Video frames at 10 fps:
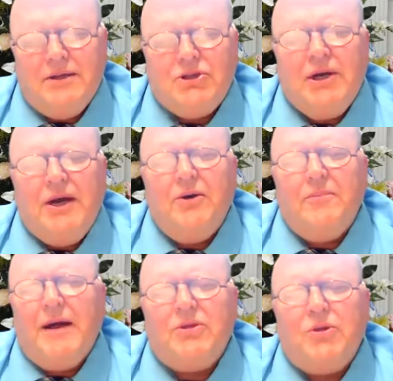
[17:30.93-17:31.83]
to
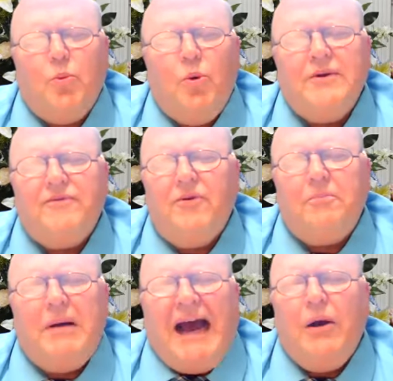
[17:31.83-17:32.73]
share about the
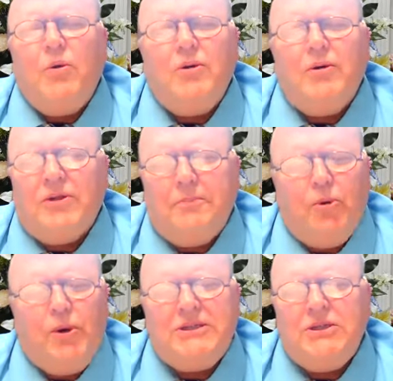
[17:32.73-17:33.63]
wonderful power of the
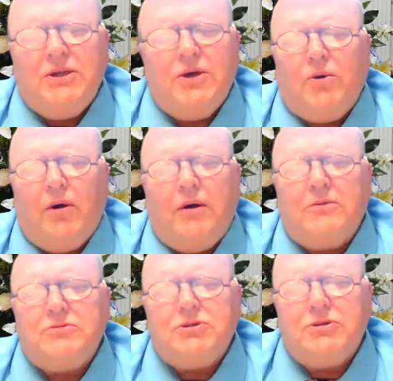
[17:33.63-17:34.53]
preaching of the
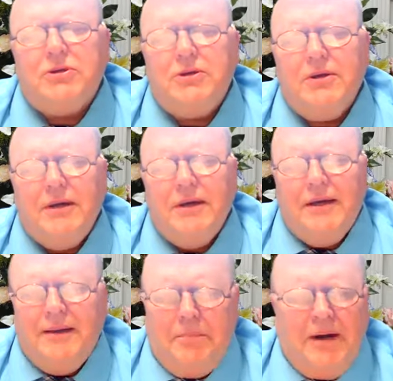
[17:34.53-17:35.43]
cross.
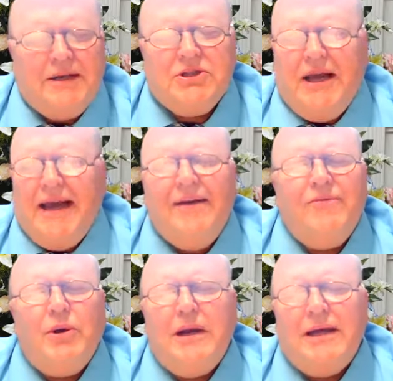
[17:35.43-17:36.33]
Bless
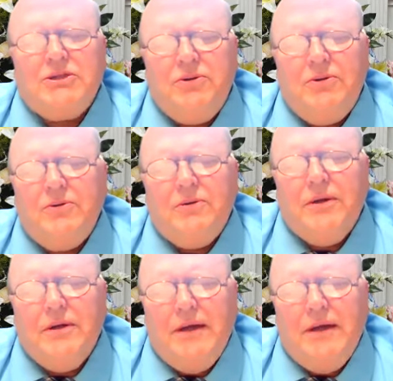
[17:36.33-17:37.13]
every listener.